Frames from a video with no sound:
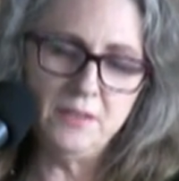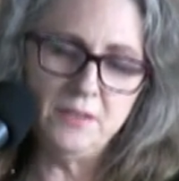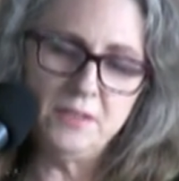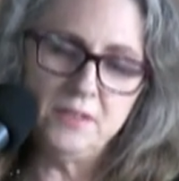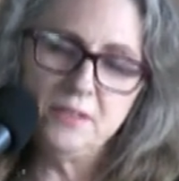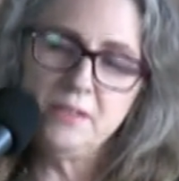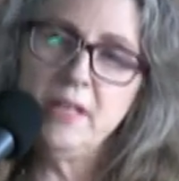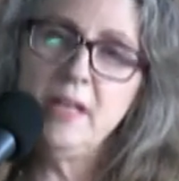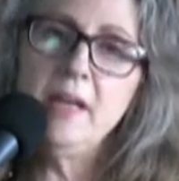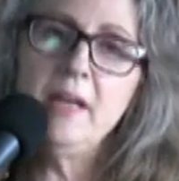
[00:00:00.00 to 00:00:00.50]

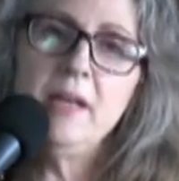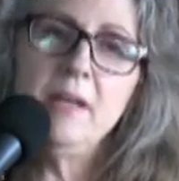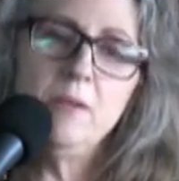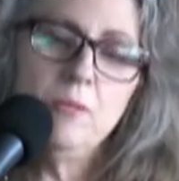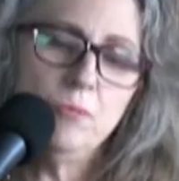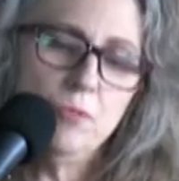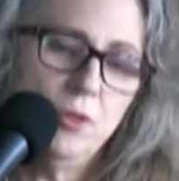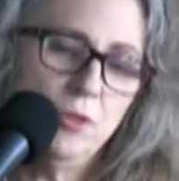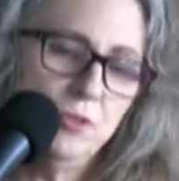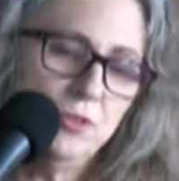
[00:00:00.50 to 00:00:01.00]
today,
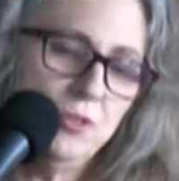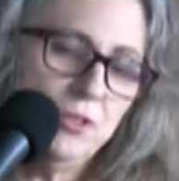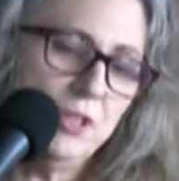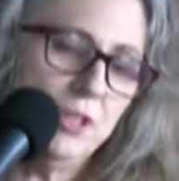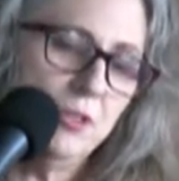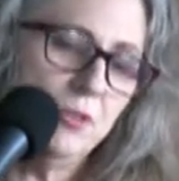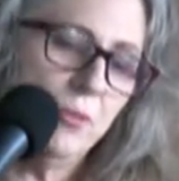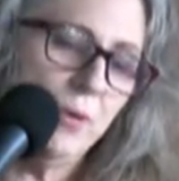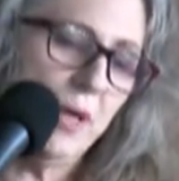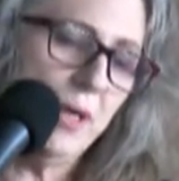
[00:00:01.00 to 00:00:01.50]

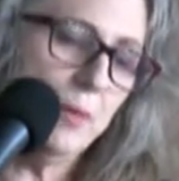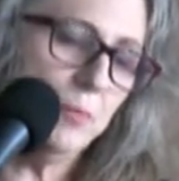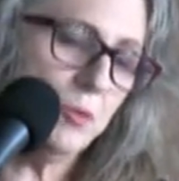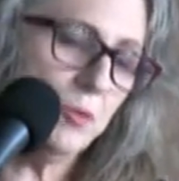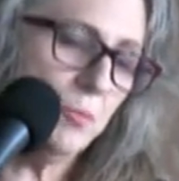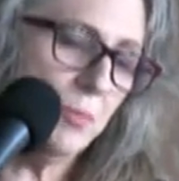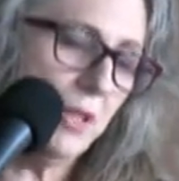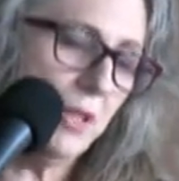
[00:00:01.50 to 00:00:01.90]
rosy grapes,